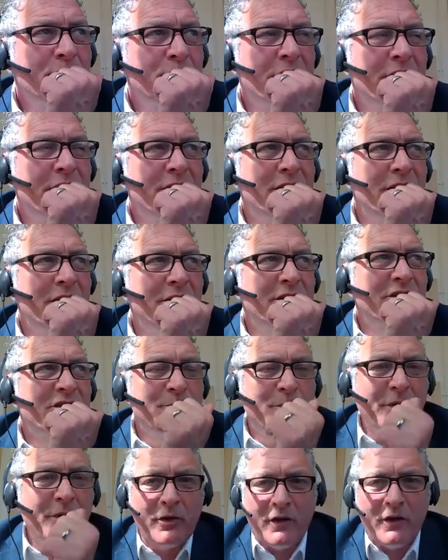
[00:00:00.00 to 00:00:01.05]
in the
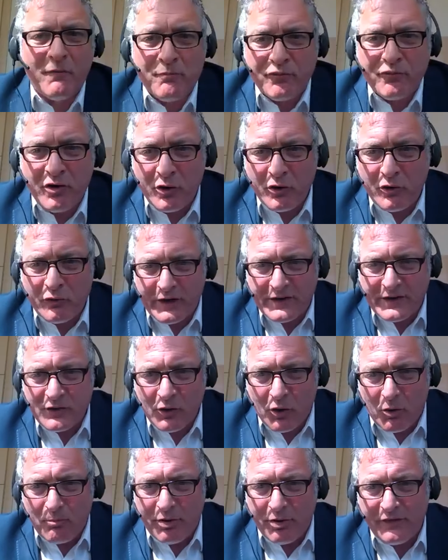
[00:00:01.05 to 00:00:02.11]
spirit of progress,
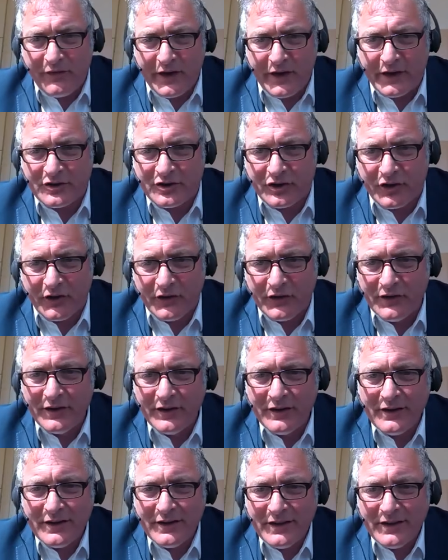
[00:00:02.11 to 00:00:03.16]
not perfection,
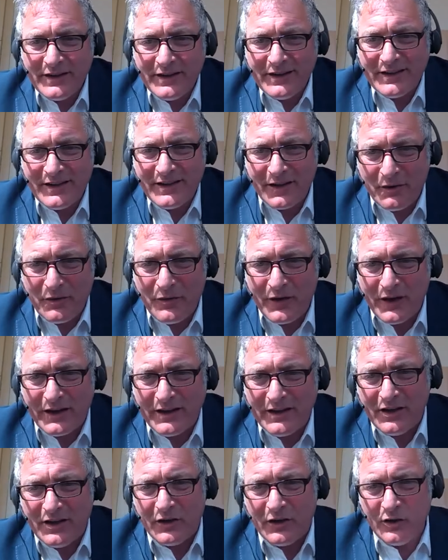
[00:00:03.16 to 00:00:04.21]
kind of
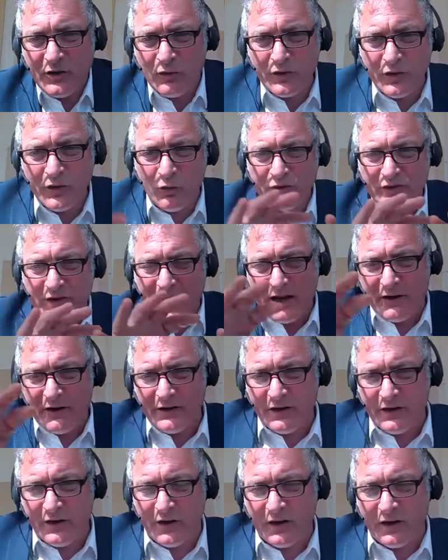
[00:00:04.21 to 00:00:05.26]
thing. You know, you're down,
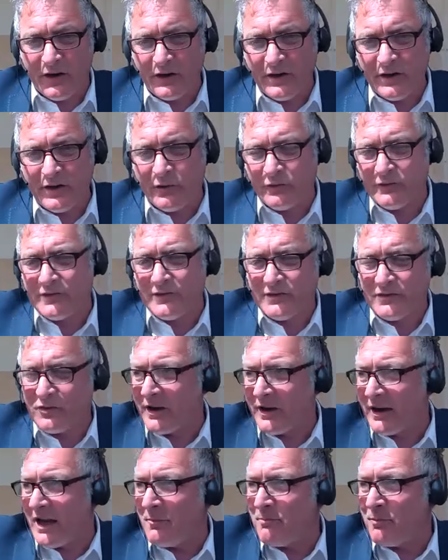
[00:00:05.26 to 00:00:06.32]
you know, and I know you're not
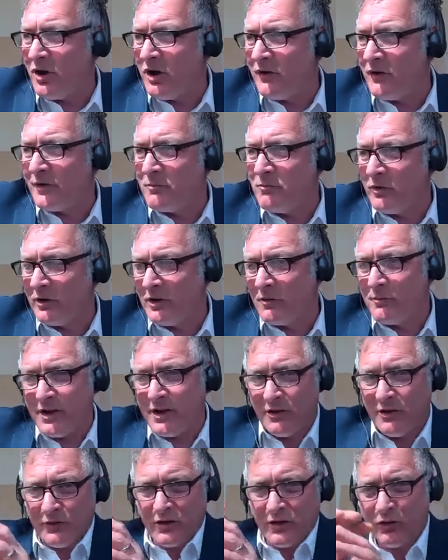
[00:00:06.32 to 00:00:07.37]
trying to get a perfect model, but
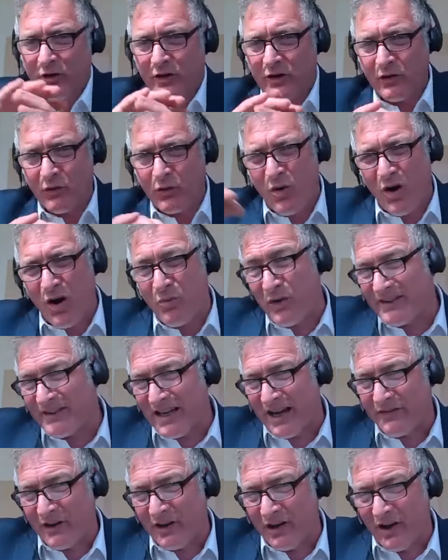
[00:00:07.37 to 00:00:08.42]
you're quite a way
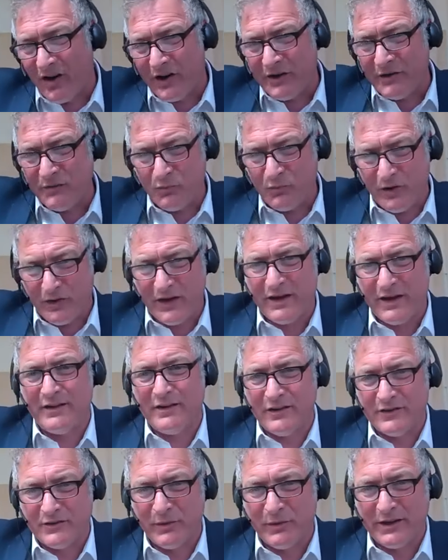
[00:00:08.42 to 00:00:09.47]
down the line with it,
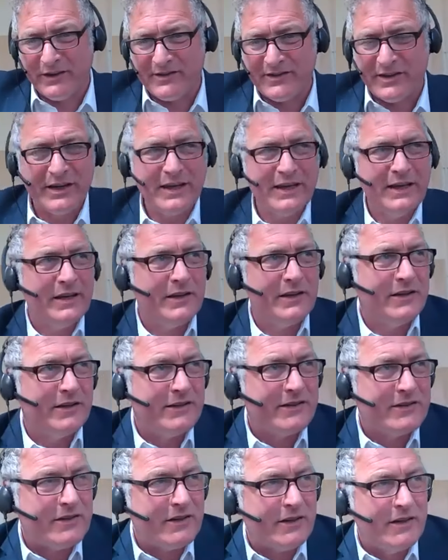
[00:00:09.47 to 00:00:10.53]
as we can see, and
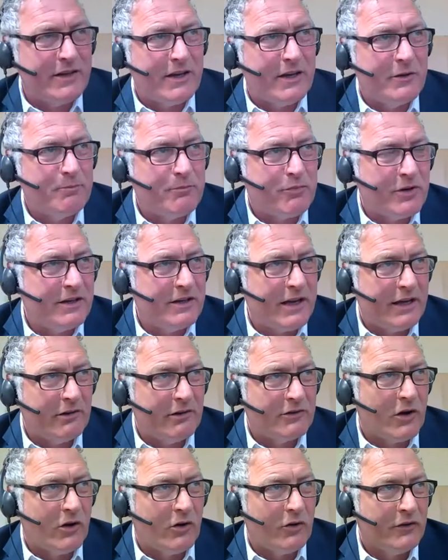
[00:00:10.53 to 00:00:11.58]
it's, you know, pretty
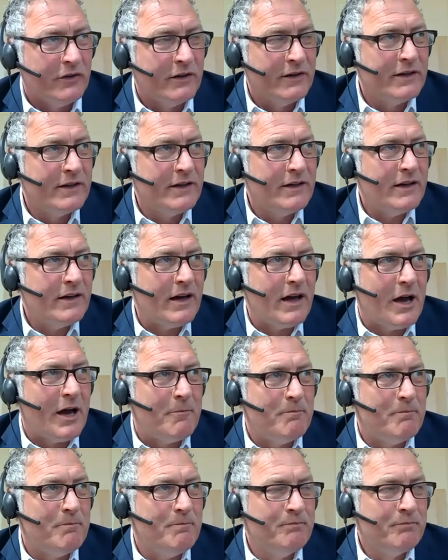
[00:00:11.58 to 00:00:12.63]
nailed on.
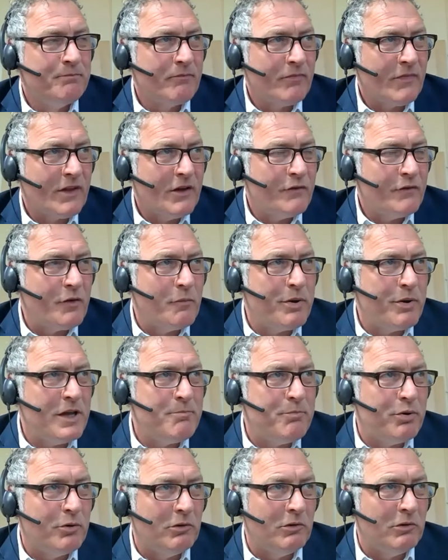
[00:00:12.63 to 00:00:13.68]
For
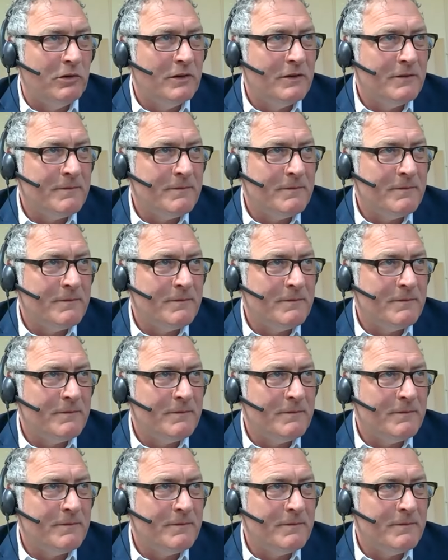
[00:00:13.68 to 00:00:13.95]
people